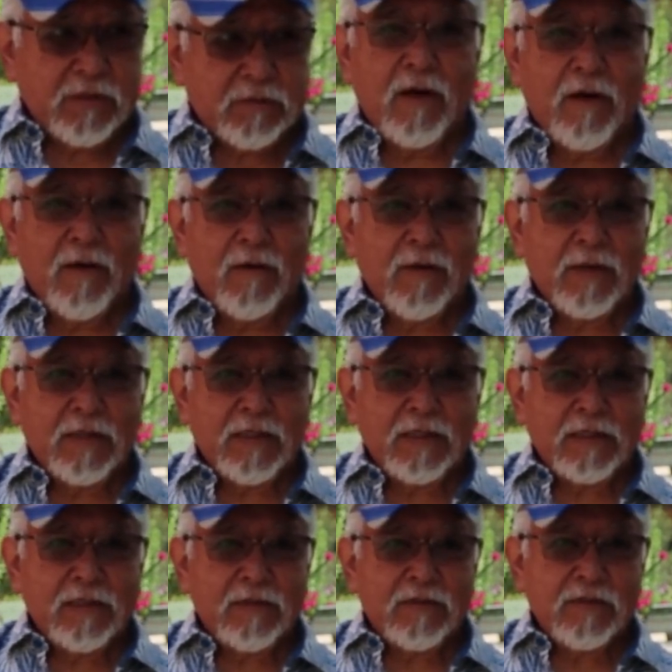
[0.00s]
Did
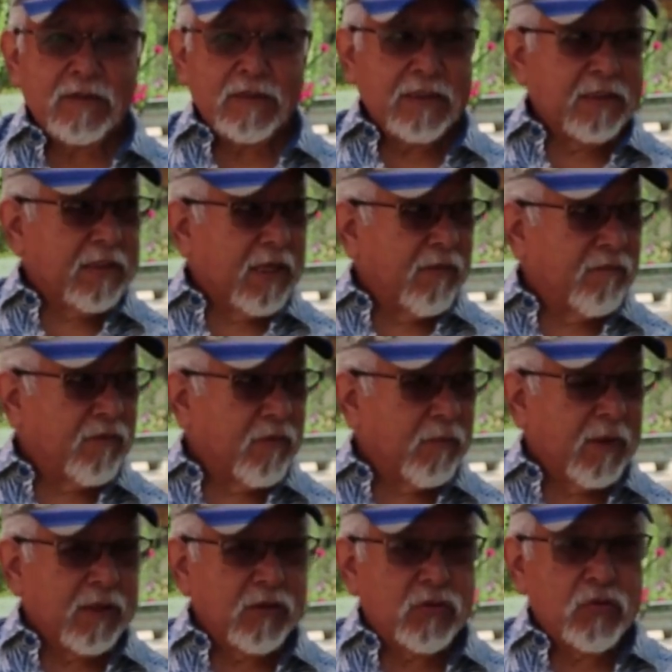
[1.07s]
that for
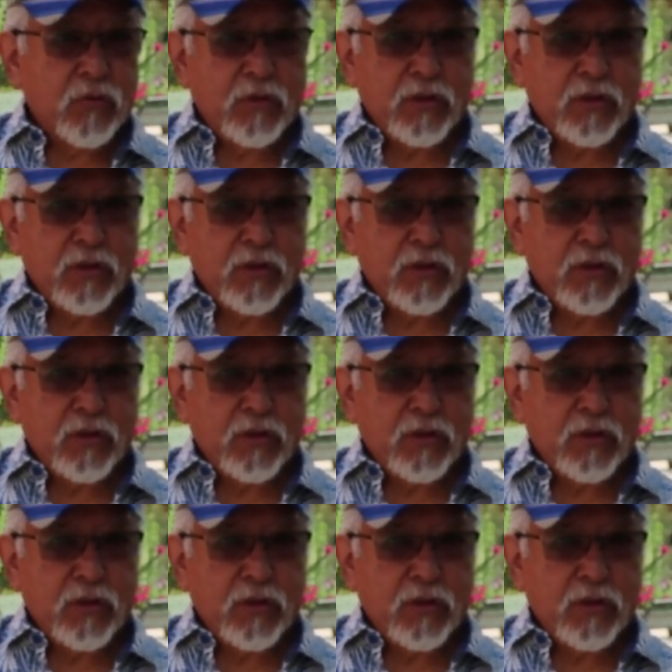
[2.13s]
about 2